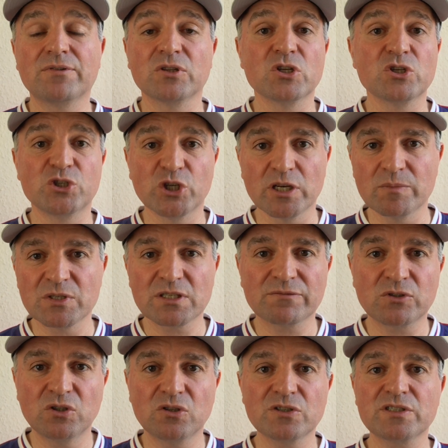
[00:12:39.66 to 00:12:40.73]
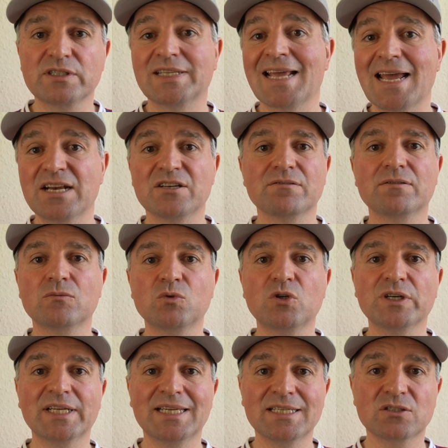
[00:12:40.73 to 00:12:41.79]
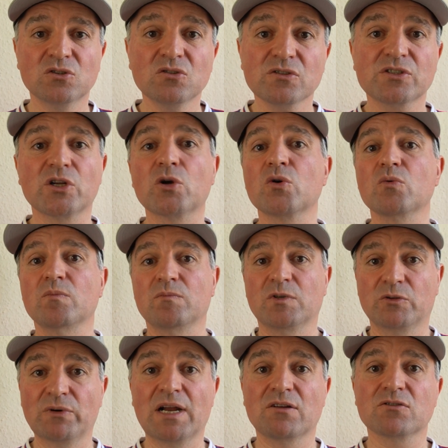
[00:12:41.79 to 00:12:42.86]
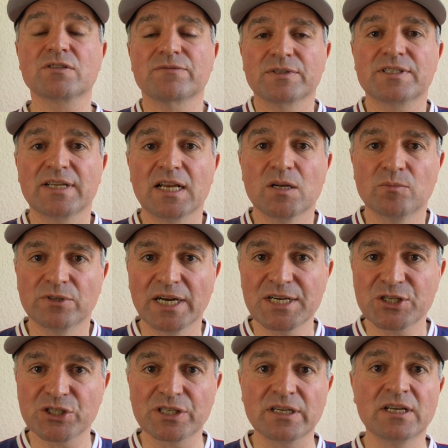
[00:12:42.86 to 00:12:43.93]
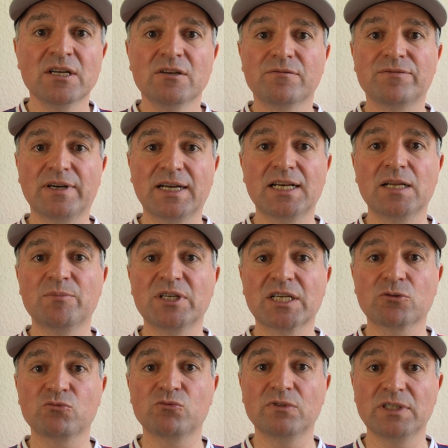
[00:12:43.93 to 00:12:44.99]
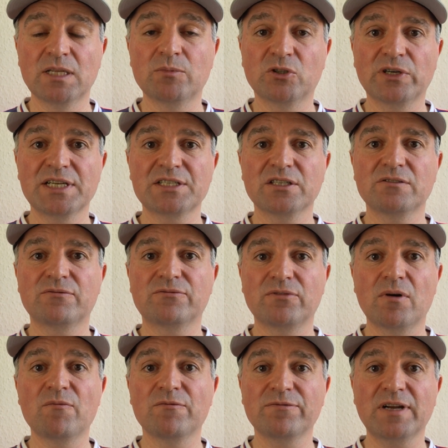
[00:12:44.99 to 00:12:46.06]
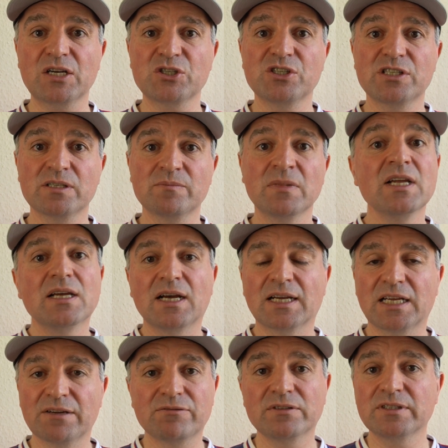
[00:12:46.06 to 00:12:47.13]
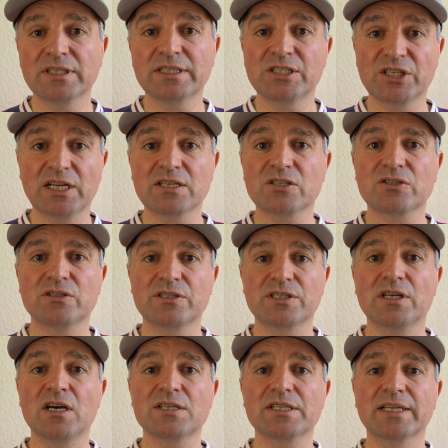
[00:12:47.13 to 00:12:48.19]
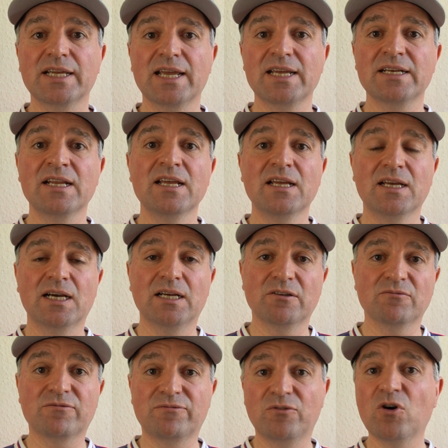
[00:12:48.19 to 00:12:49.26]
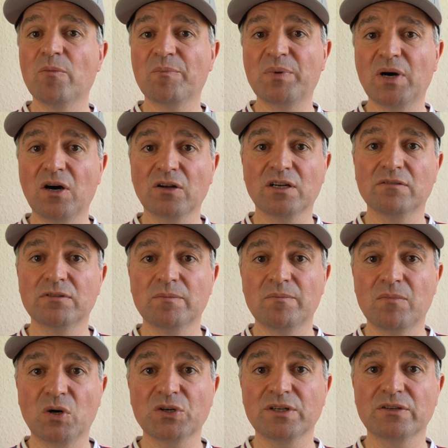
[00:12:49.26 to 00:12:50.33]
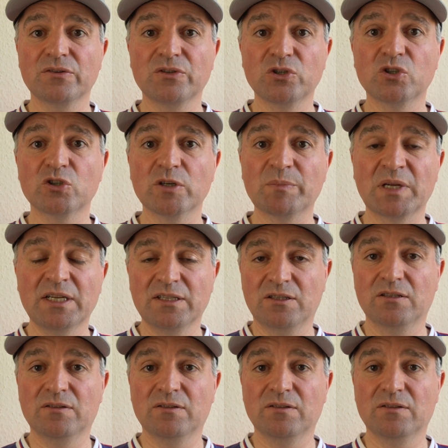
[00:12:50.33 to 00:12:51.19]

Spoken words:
For the Germans, of course, the end of the war is also grounds for celebration, finally being liberated from fascism and given the chance to start again and form part of a modern Europe.